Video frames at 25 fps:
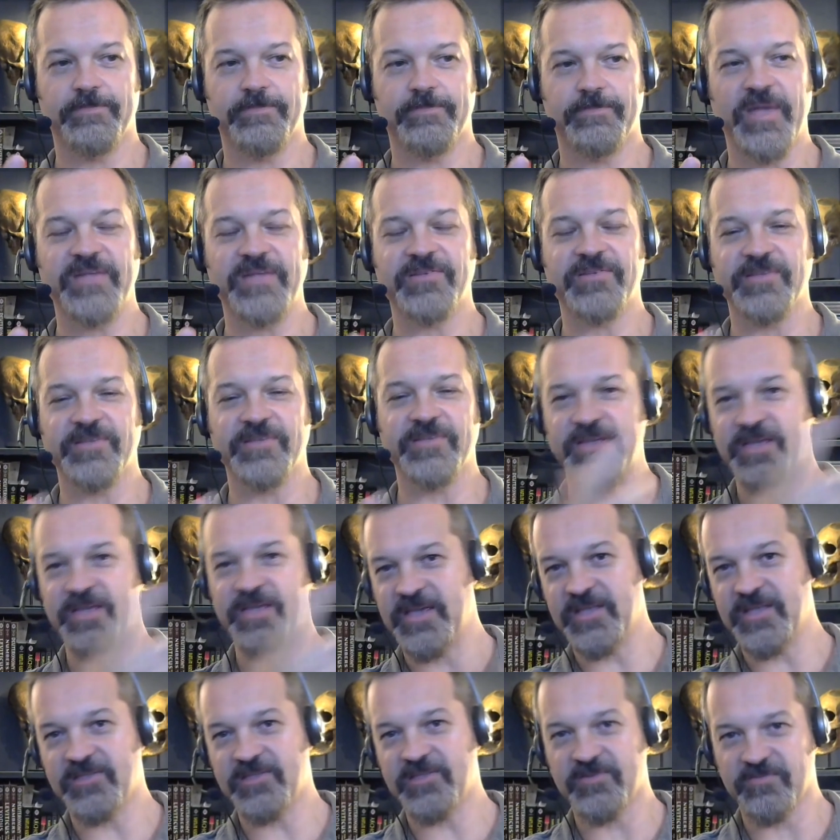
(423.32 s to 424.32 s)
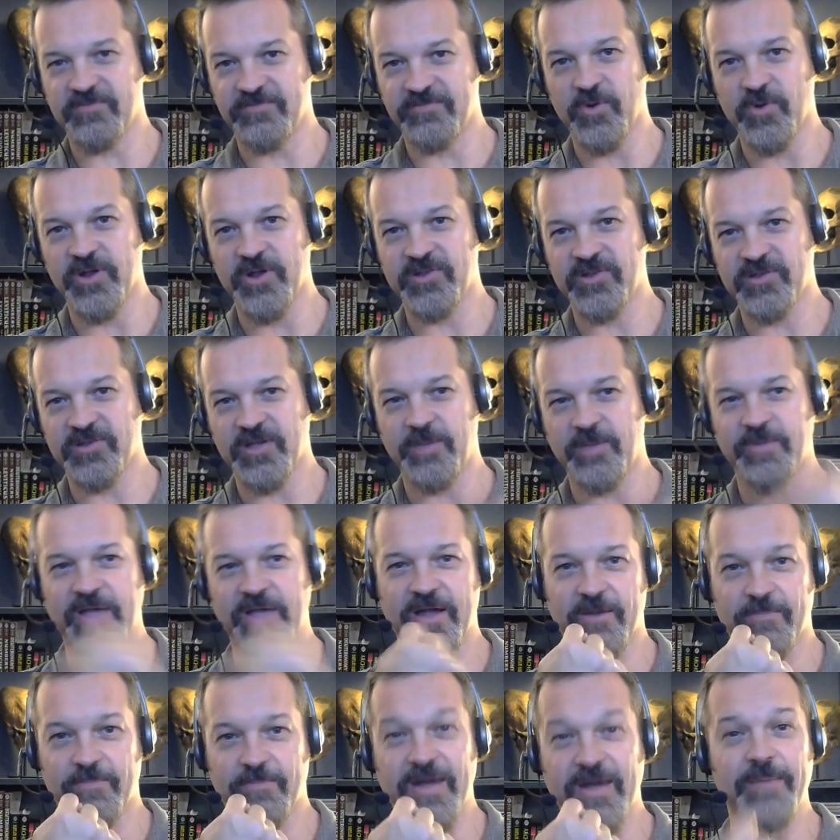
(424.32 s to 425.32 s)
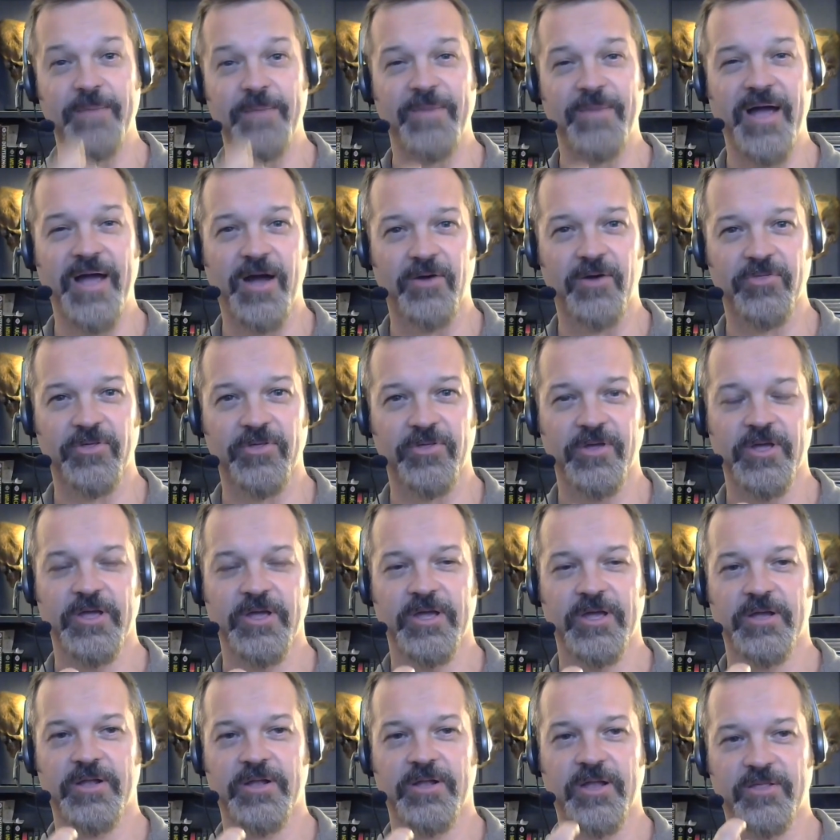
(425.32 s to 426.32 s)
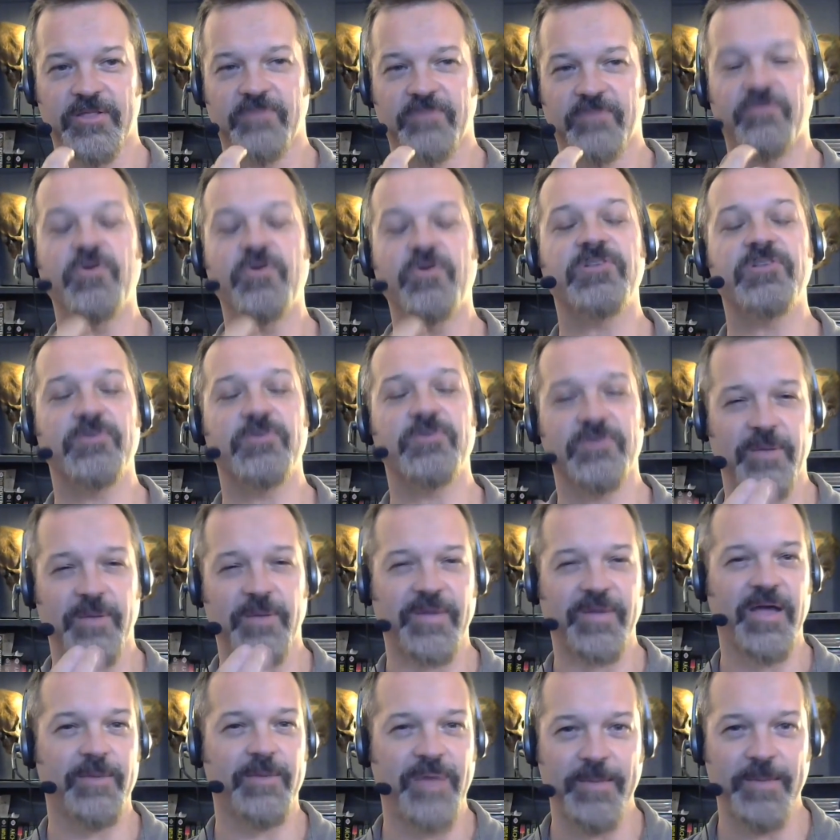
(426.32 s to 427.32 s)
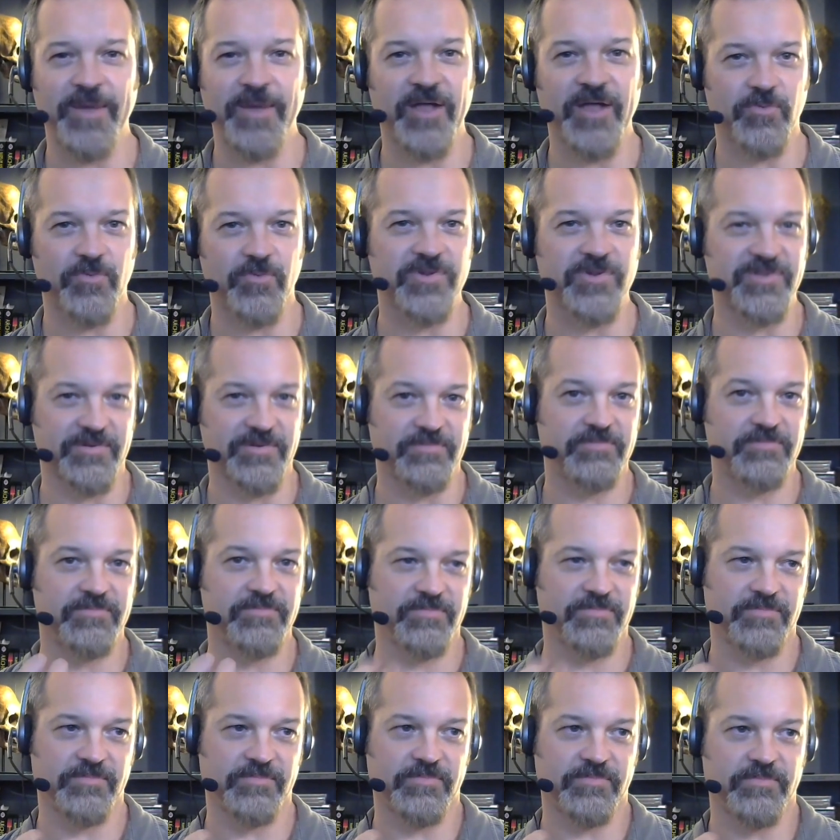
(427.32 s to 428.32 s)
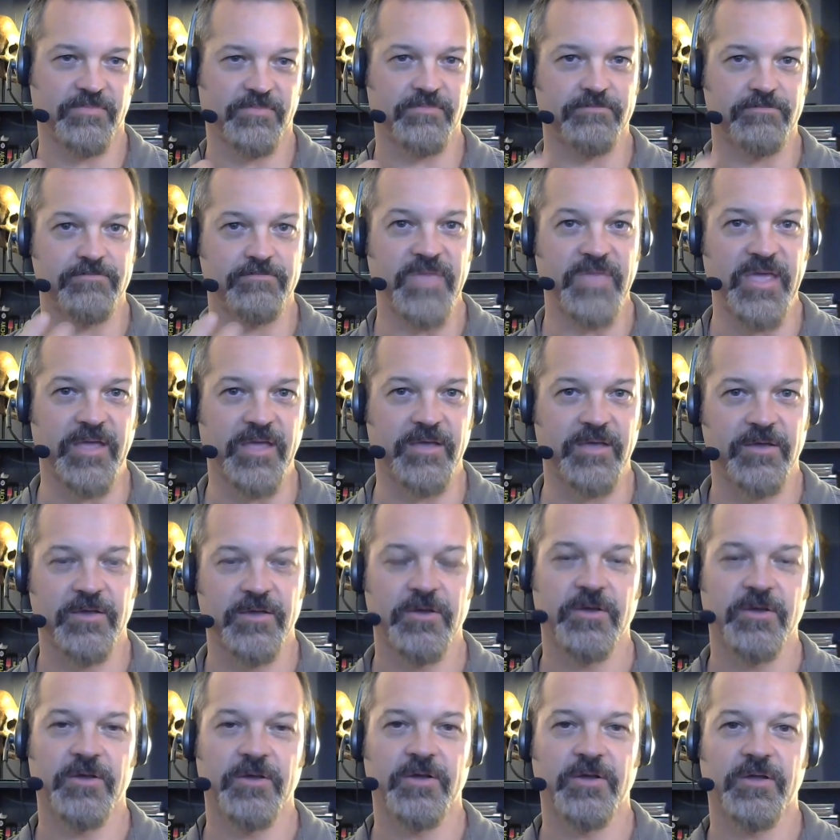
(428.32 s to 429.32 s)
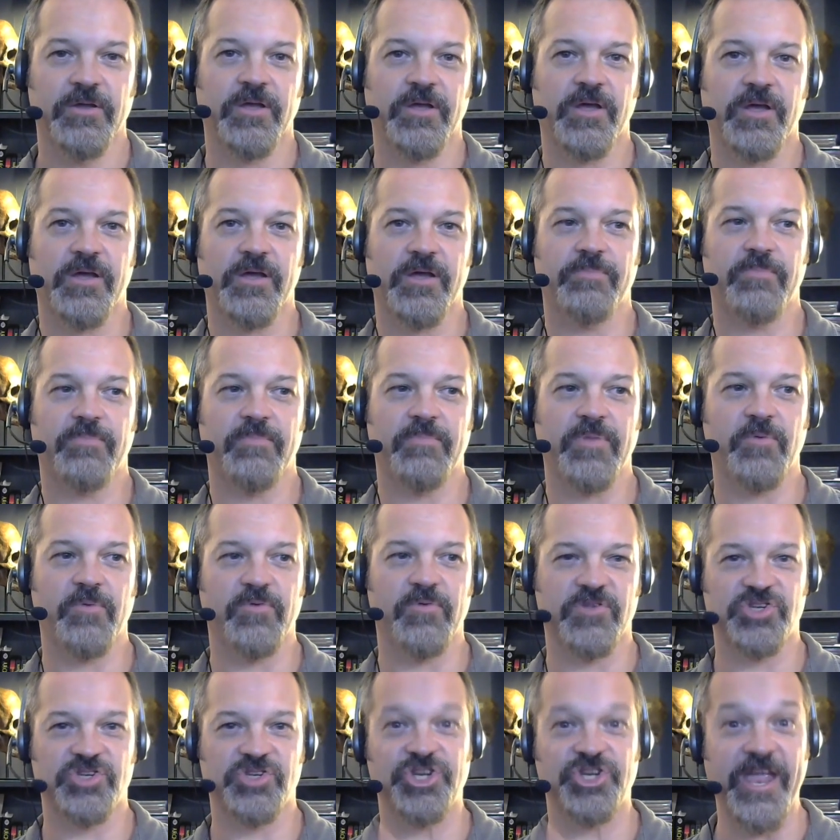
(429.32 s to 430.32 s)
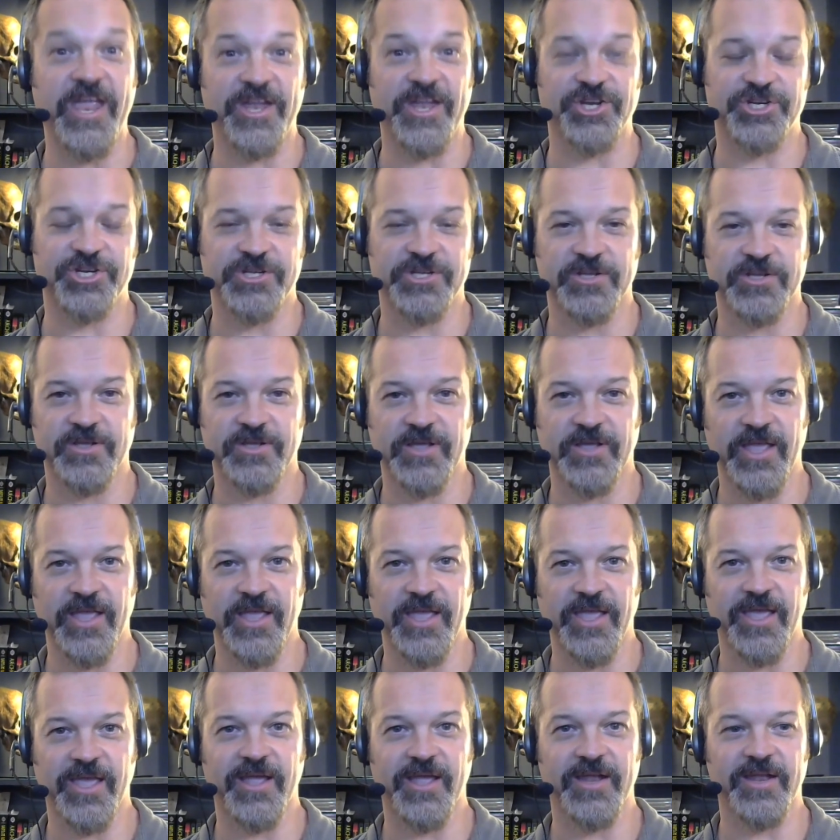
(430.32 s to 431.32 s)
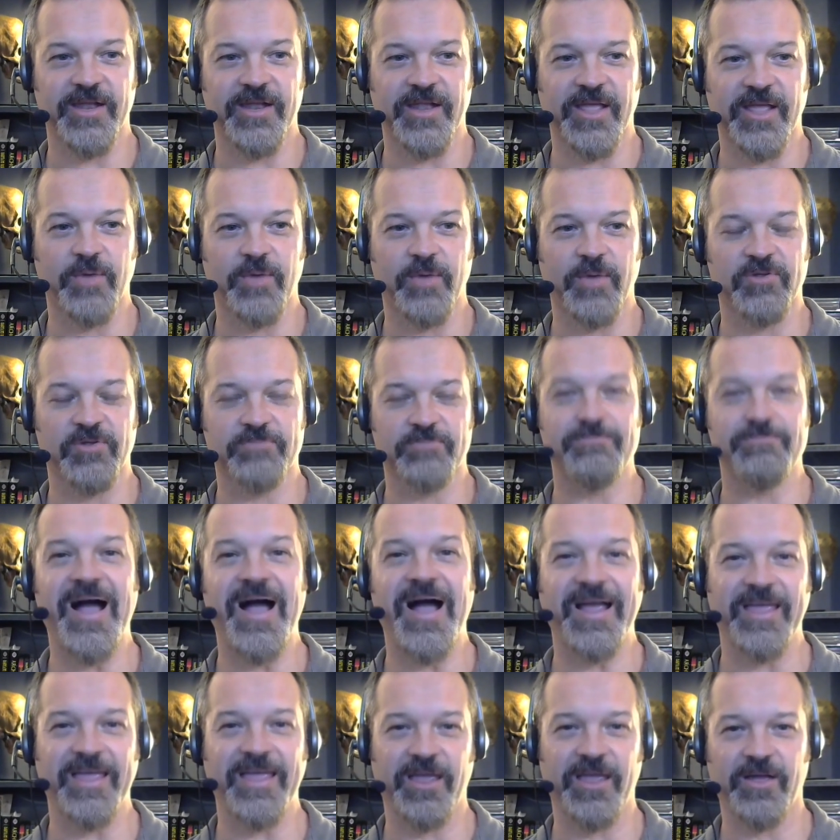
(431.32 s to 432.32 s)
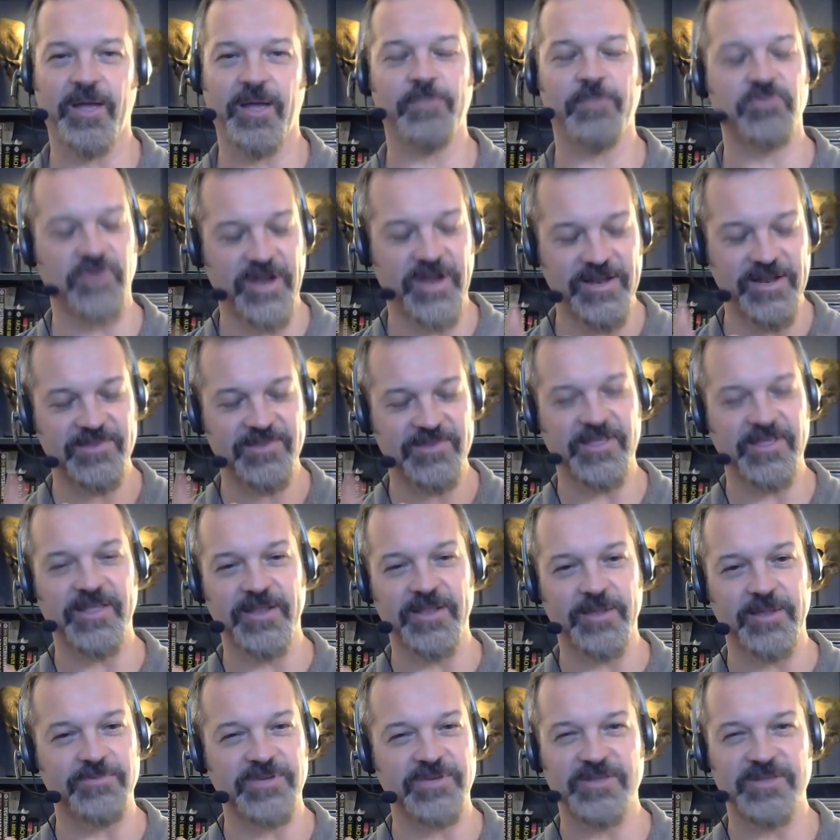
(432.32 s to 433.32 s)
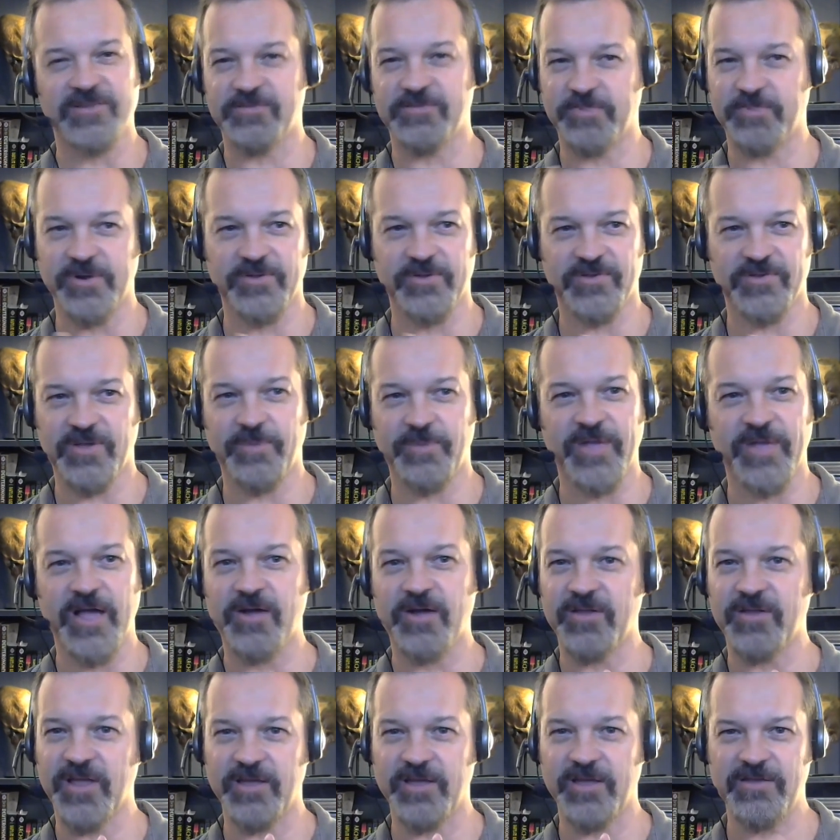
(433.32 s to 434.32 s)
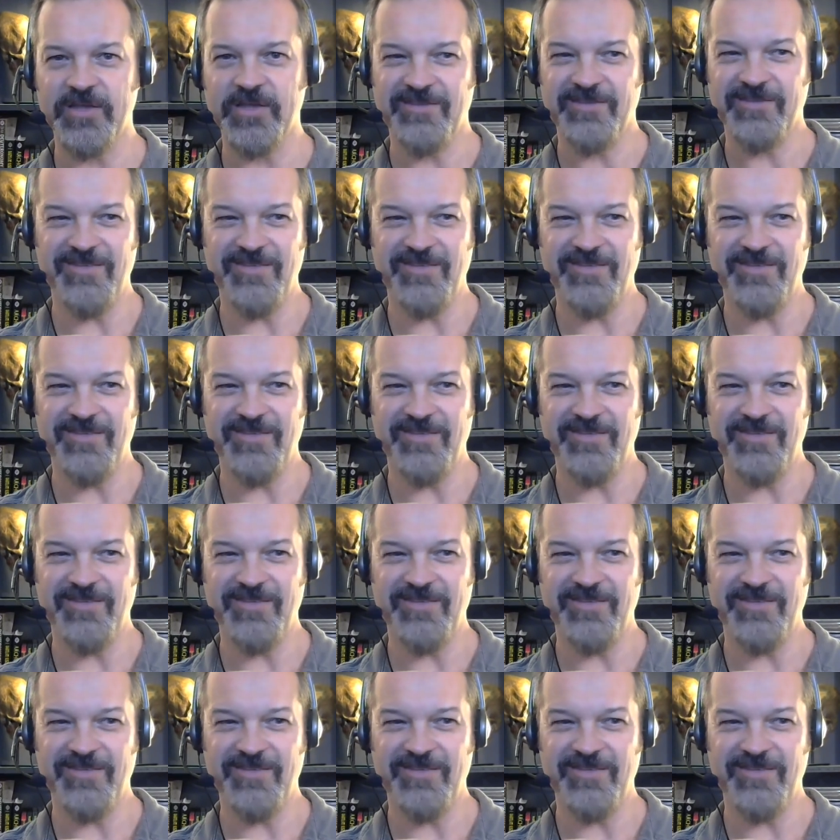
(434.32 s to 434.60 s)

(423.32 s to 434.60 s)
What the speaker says: basically its voice coming out of my mouth. Like the voice that was coming out of my mouth wasn't me. It was changed, and it was mocking. I'm trying to say the name of Jesus, but it's coming out like